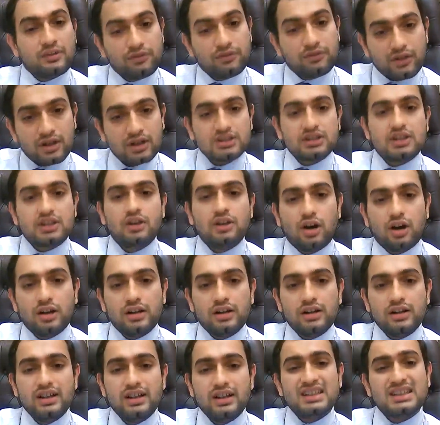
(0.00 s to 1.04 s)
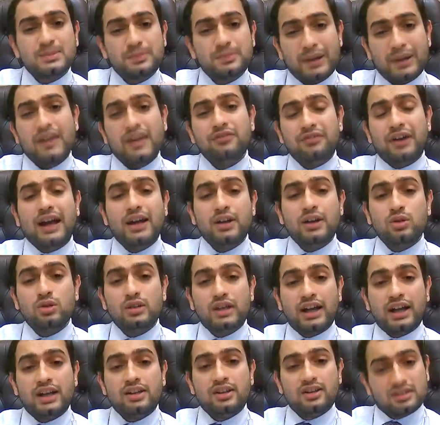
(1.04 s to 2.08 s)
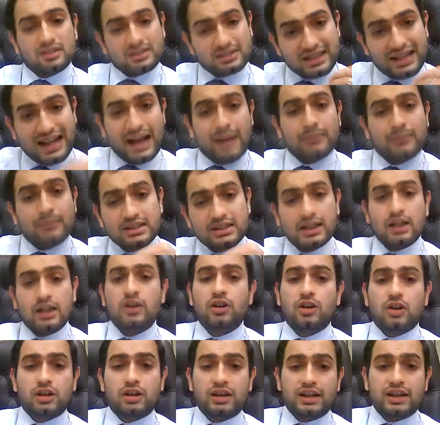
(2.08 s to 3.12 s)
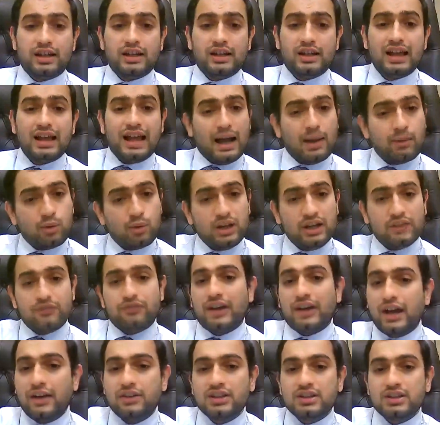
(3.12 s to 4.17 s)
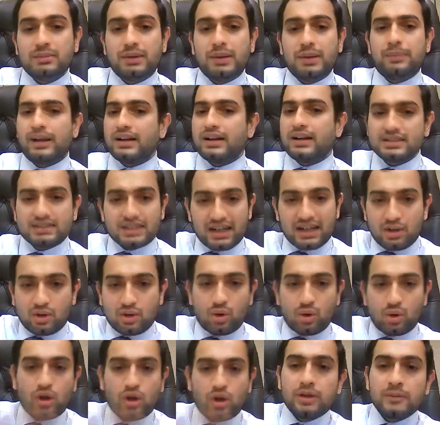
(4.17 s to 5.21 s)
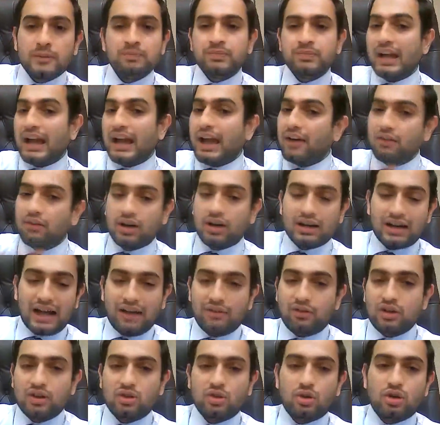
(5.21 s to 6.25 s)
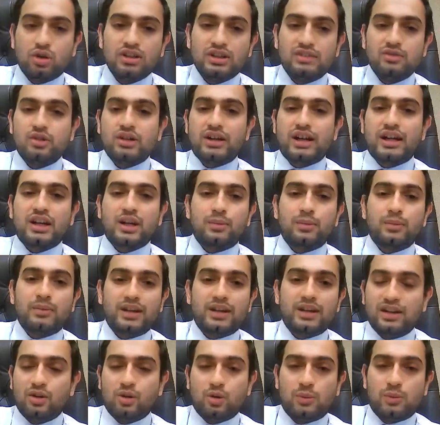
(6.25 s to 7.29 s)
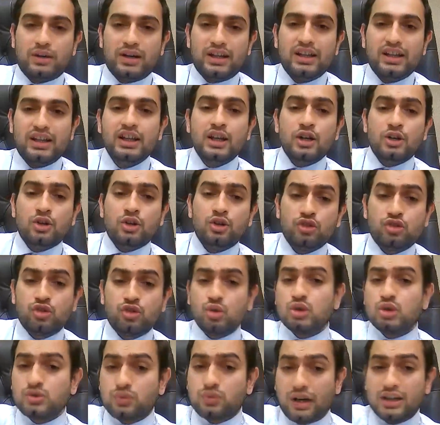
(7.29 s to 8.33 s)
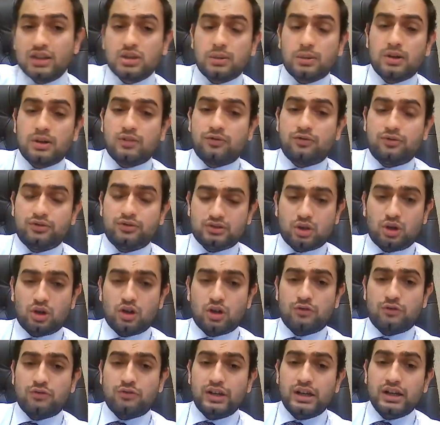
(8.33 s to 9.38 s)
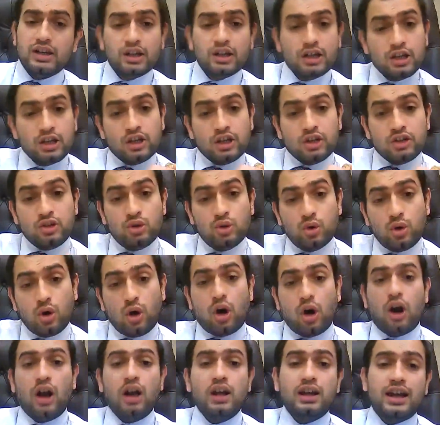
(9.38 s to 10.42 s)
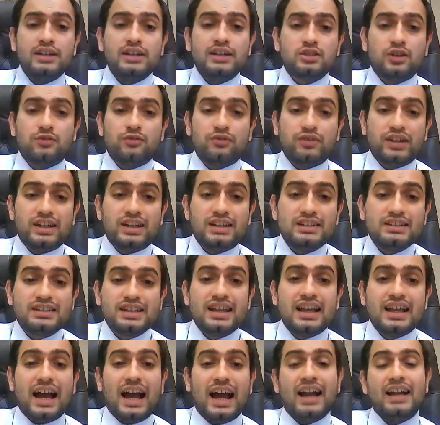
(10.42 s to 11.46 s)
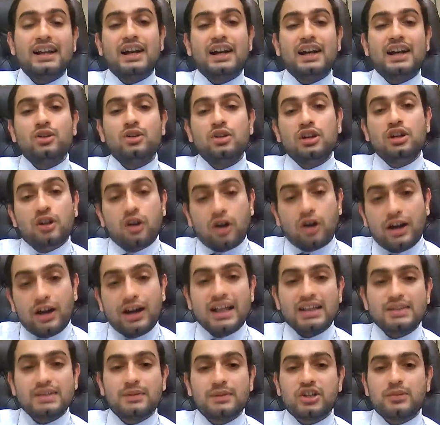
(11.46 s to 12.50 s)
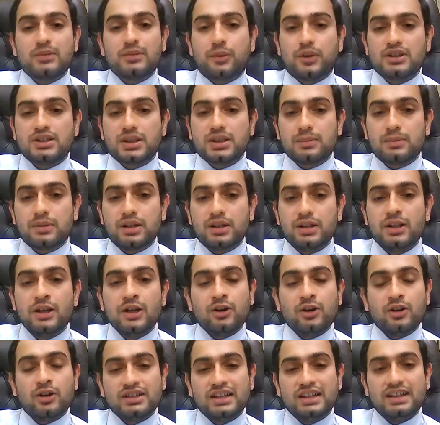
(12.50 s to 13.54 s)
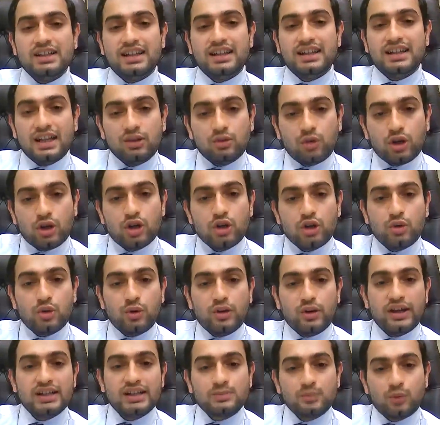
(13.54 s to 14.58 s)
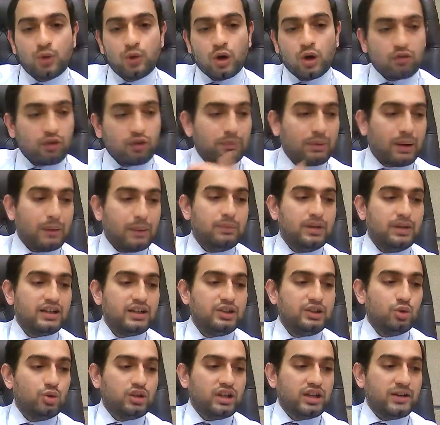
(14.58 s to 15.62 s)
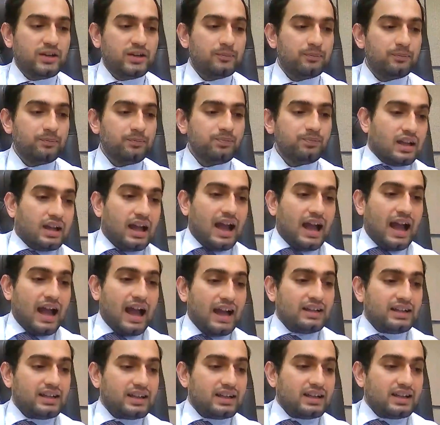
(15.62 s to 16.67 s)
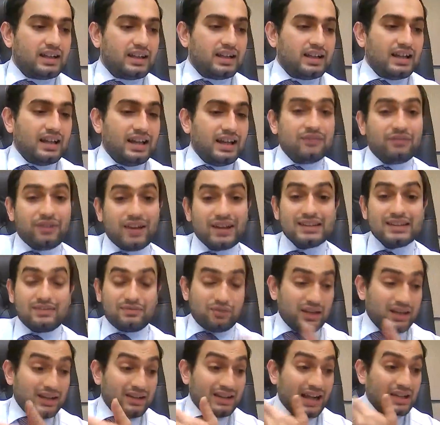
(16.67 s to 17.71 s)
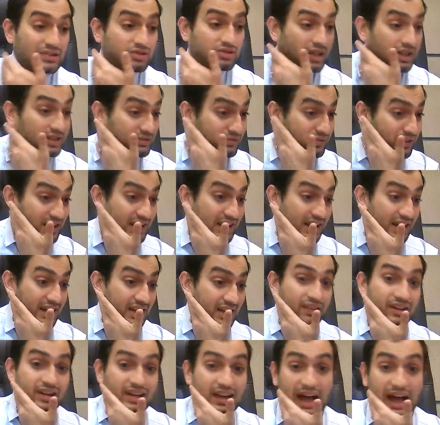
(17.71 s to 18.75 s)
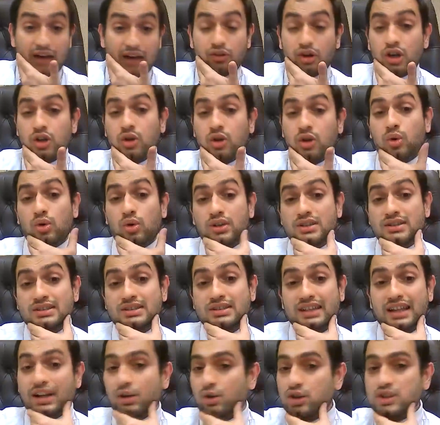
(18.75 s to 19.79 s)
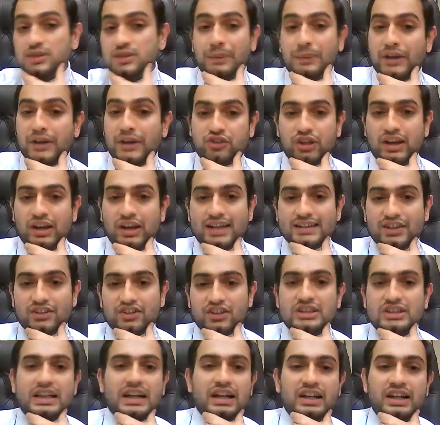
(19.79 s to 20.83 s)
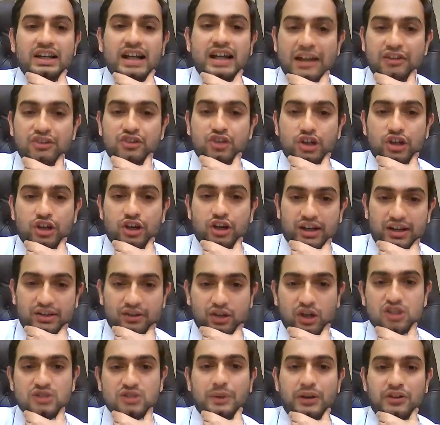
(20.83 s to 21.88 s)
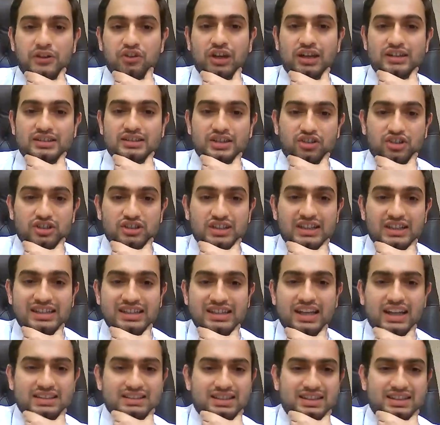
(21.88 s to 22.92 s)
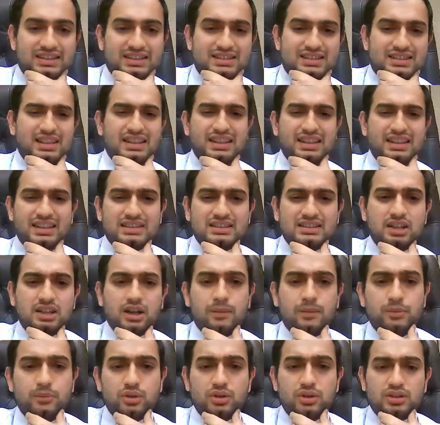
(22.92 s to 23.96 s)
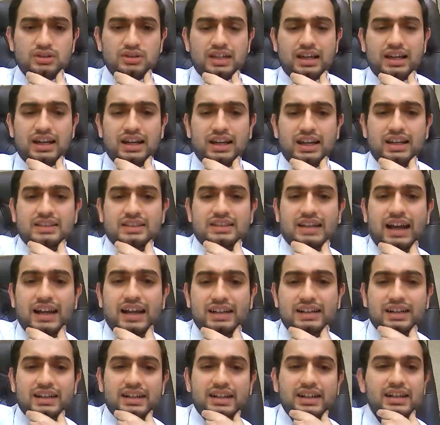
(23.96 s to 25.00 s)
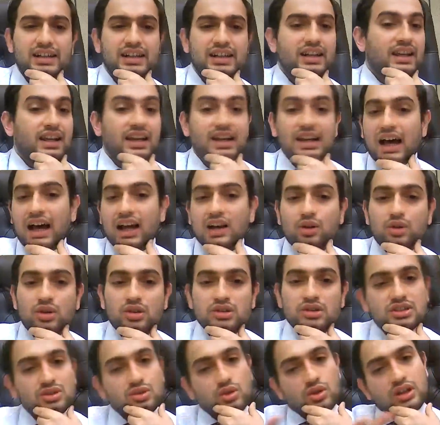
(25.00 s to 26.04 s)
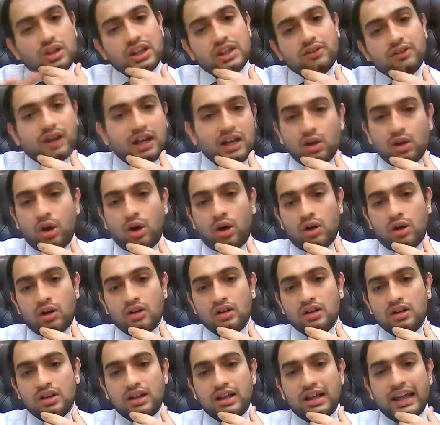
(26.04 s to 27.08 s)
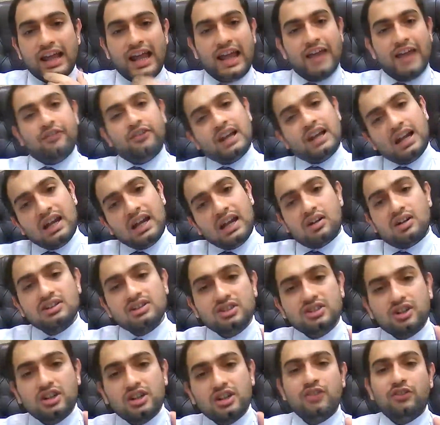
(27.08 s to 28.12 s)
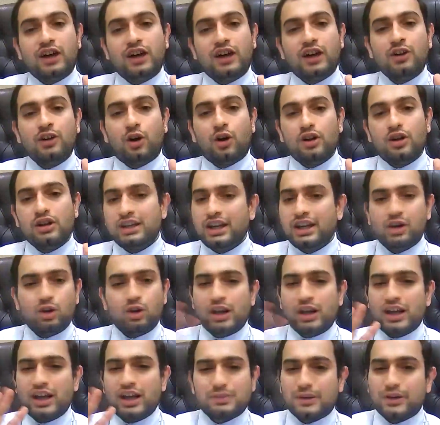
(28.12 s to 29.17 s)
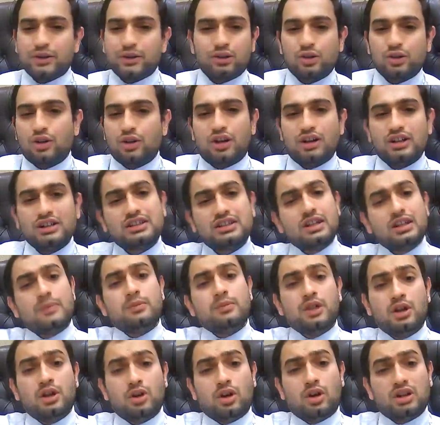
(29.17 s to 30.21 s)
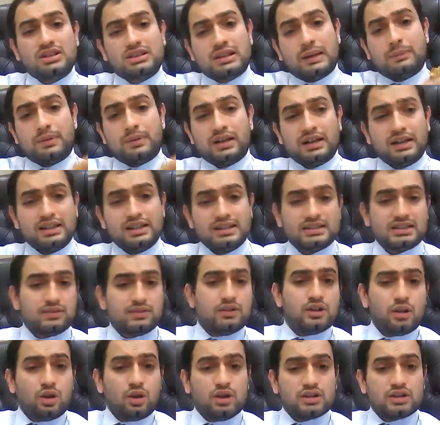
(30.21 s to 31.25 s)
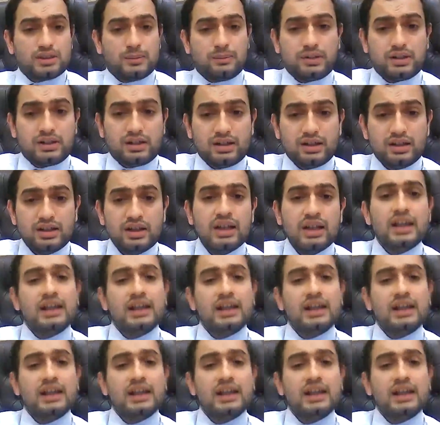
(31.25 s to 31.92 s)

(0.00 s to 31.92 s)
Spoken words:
First learn. Spend 5 to 10 years in. I am still learning. I'm only 5 years in my practice, and I don't would recommend nobody to choose one sort of field. Do all kinds of fields and try to learn as much as possible, because in the end what you're doing is more of a public duty. And in fact, that's why I feel that even in our course there's no specialization. Like in engineering, your specialization, there's EXTC, there's computer science, IT. In our course there's only one law. Everyone learns only one law. They don't expect you to learn criminal law separately, civil law separately.